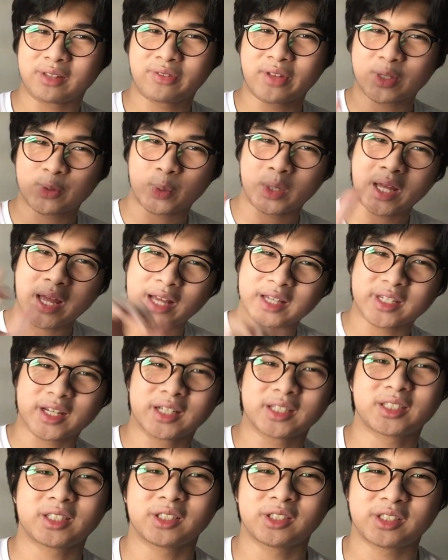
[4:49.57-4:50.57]
That's what SL
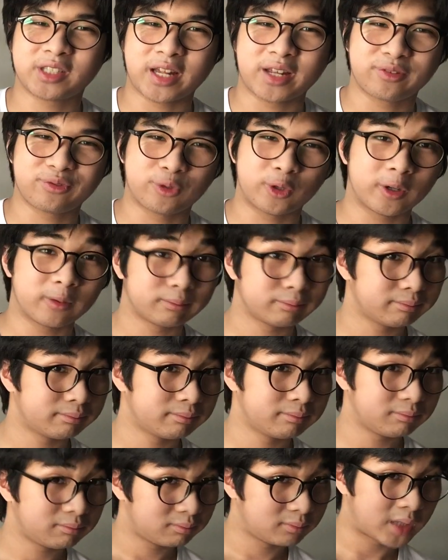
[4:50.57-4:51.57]
should stand for.
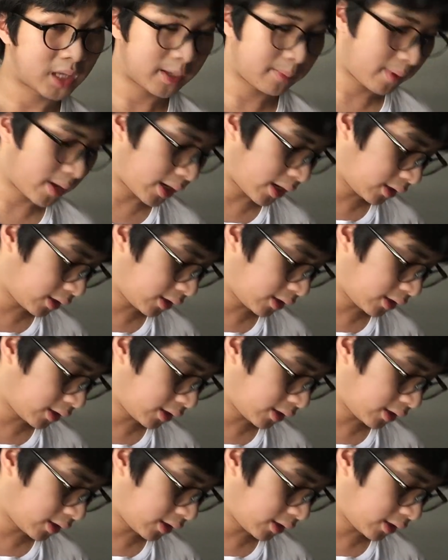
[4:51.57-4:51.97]
Not a bad